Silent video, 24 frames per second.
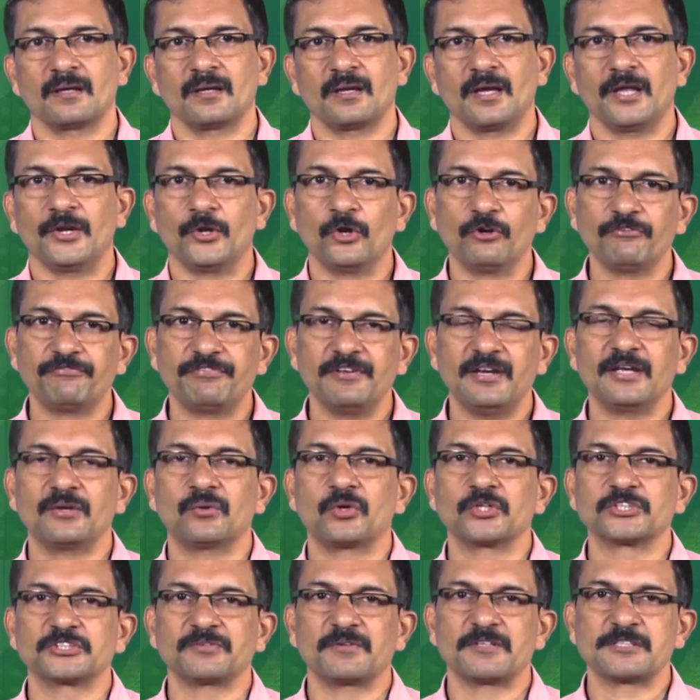and no filling
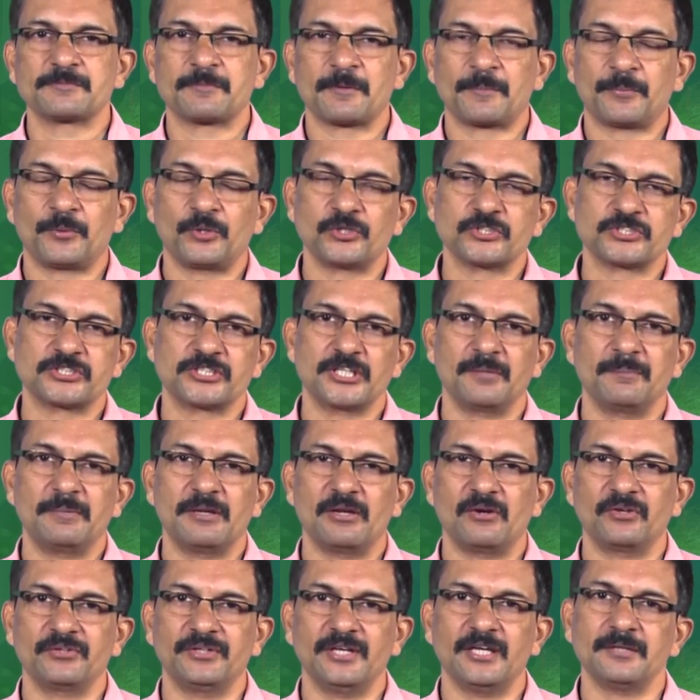also was proposed
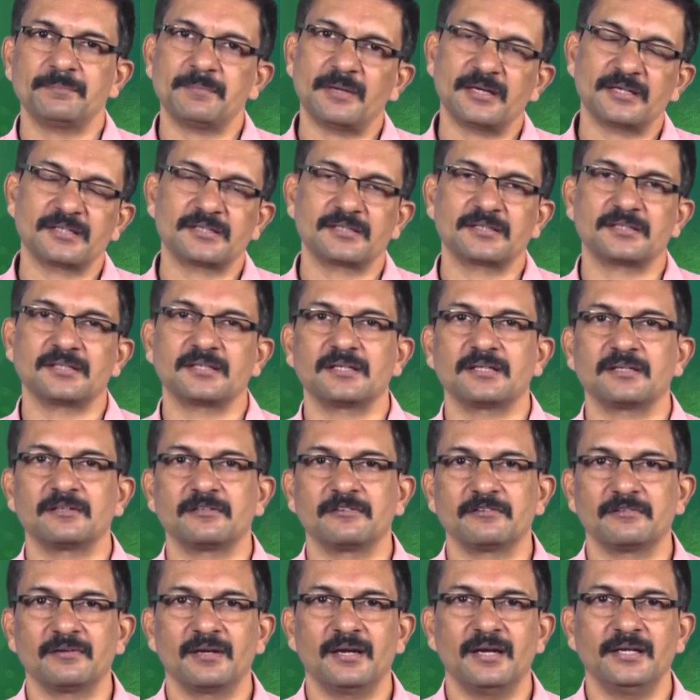below that, but
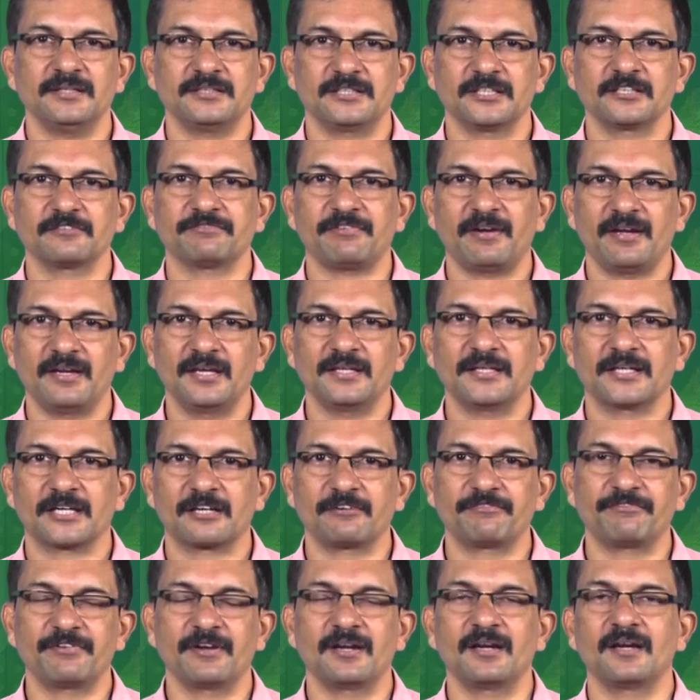I think finally they
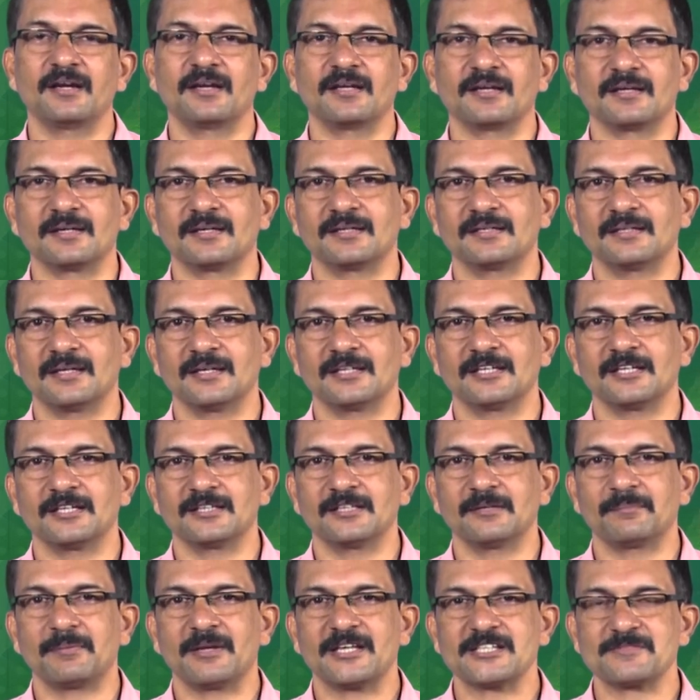have filled
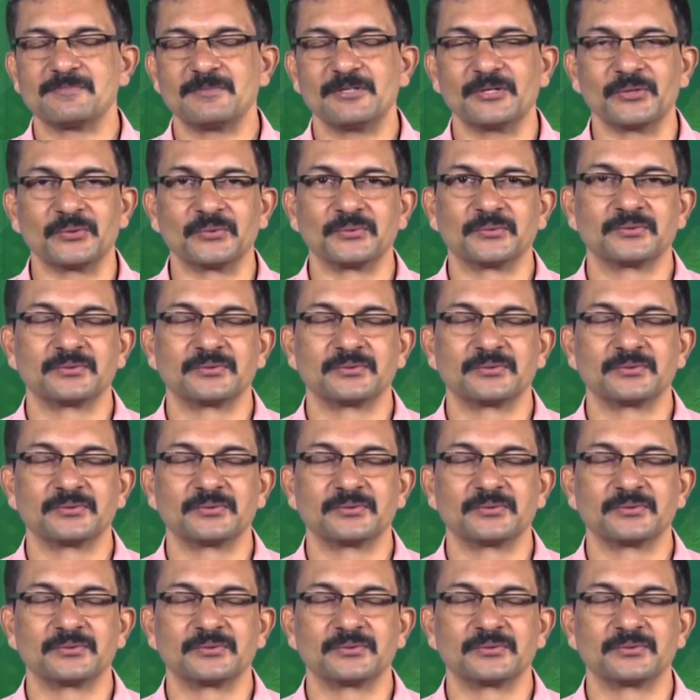the place below.